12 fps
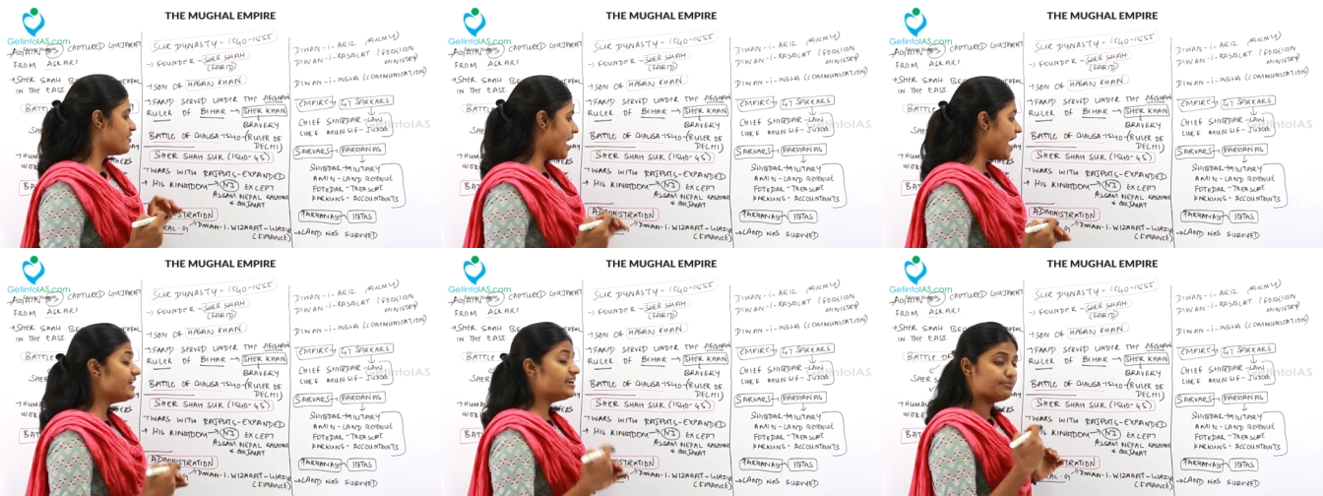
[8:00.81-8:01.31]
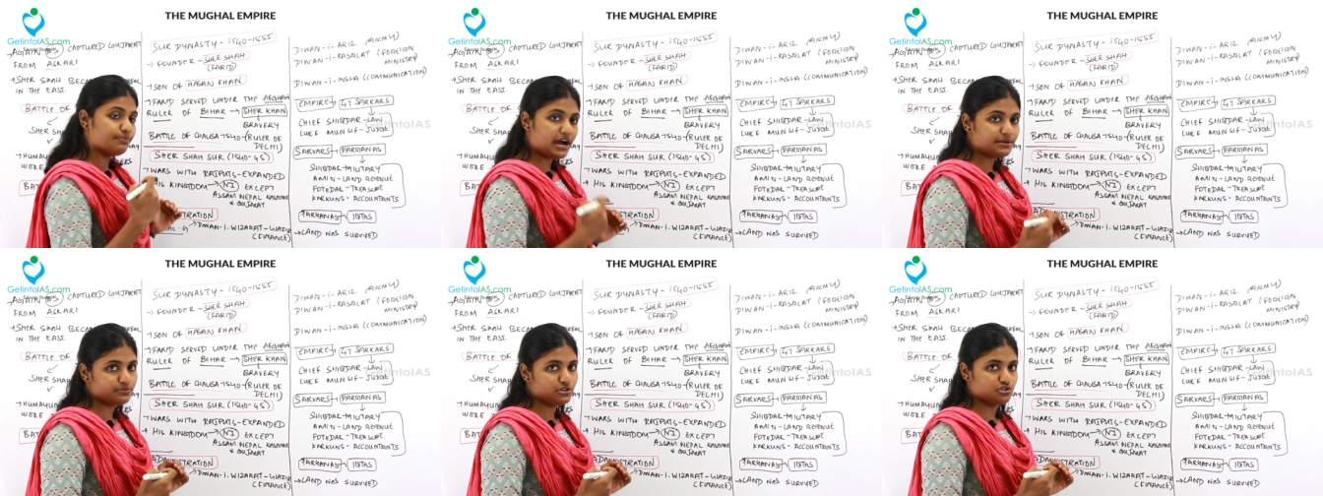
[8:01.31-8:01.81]
and
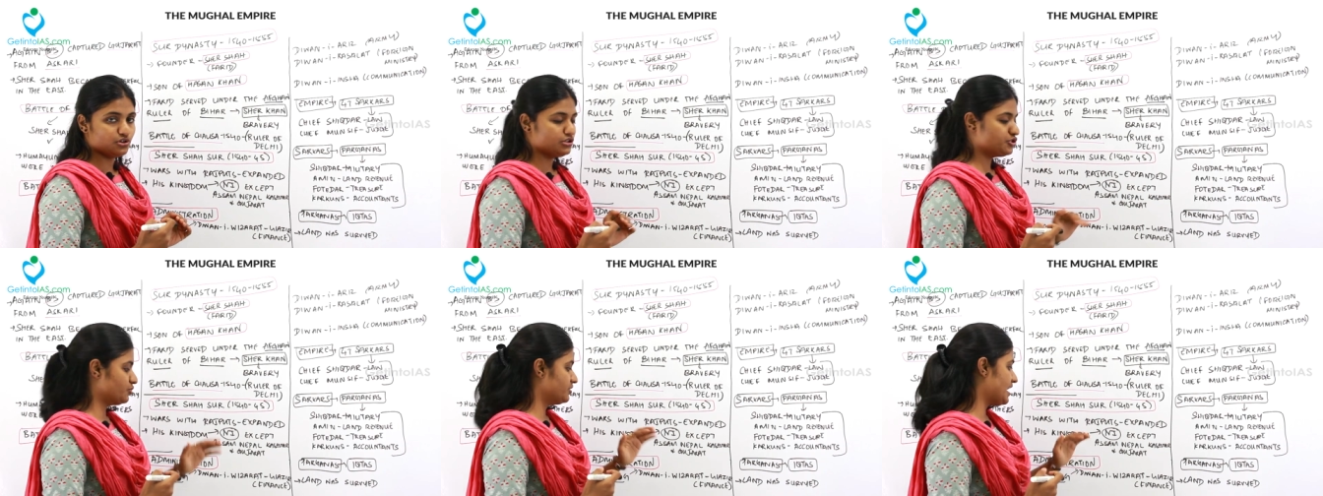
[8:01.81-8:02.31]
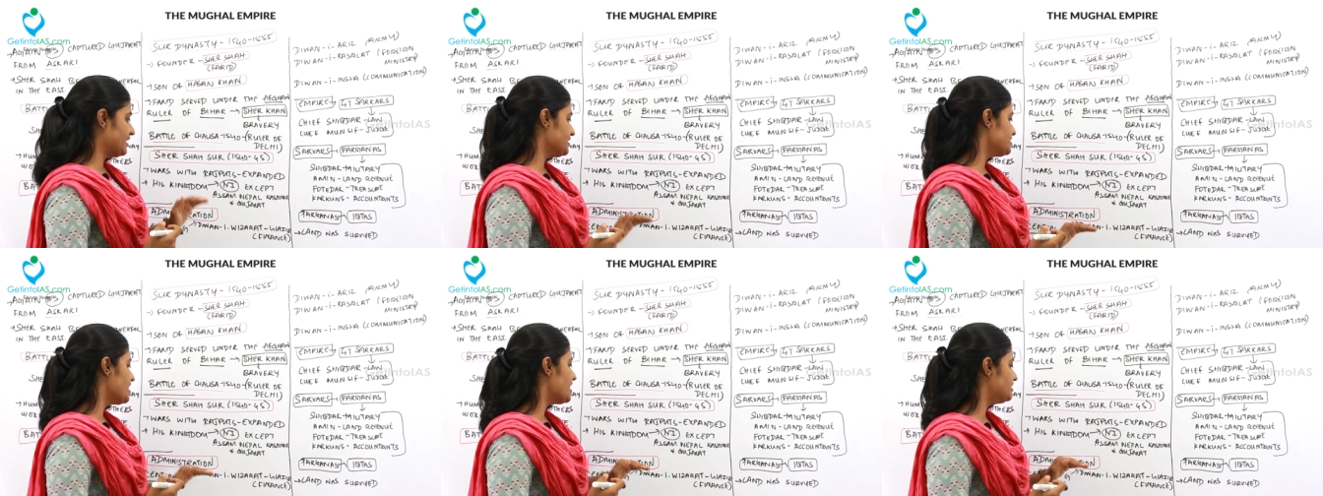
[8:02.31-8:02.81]
departments also, that
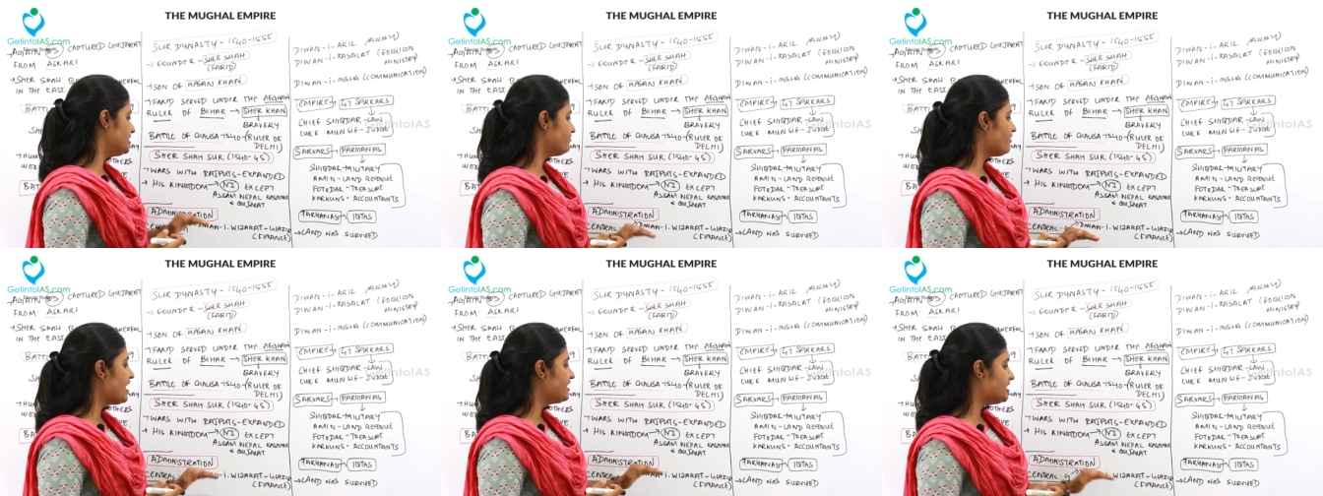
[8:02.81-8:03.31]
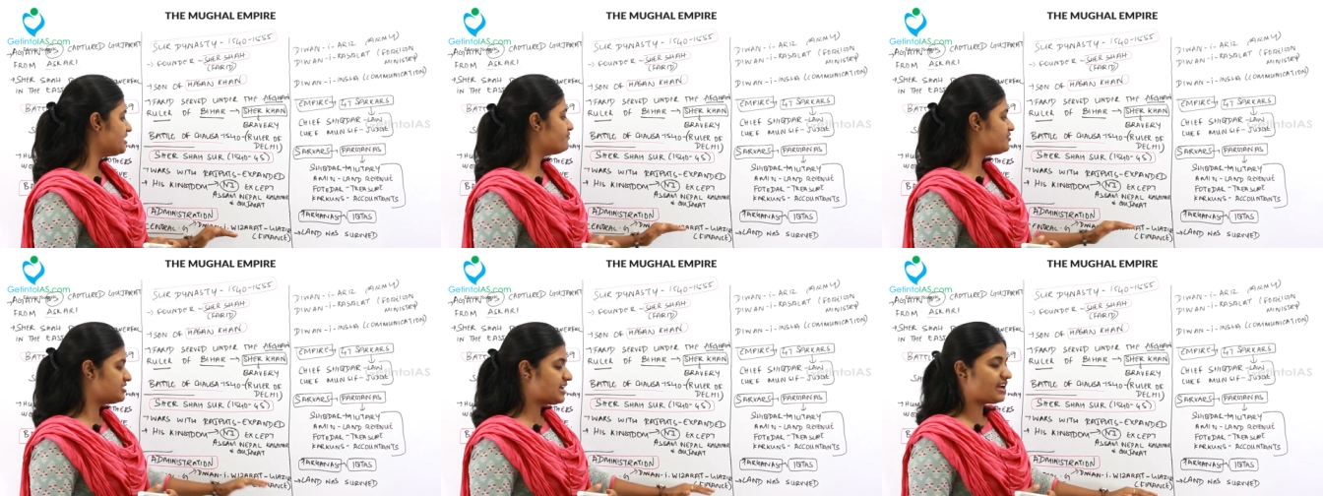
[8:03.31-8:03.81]
is
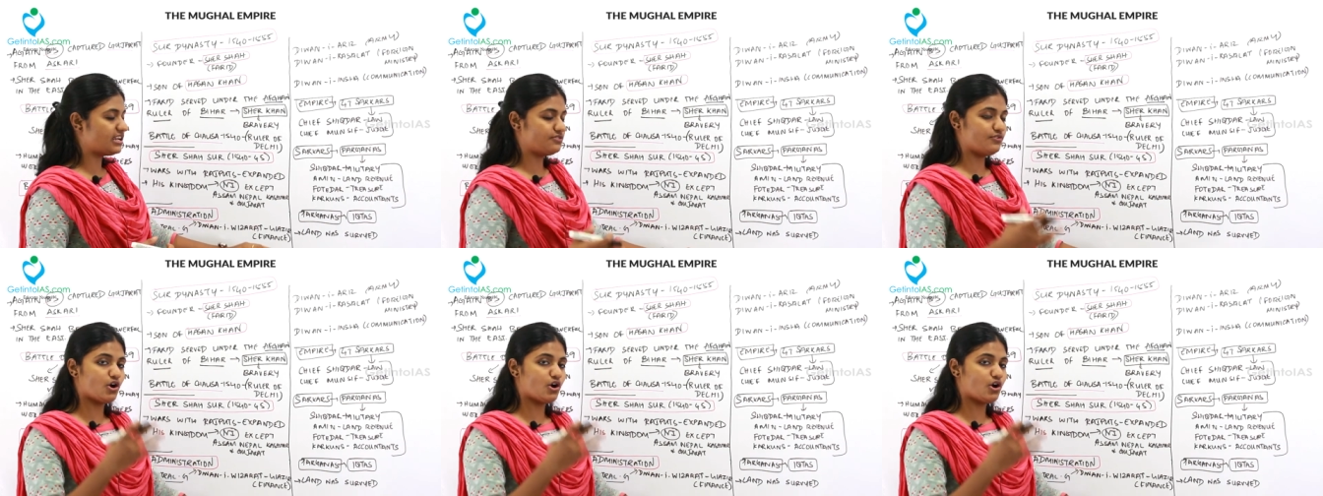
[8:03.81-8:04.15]
Diwan-e-Wizarat.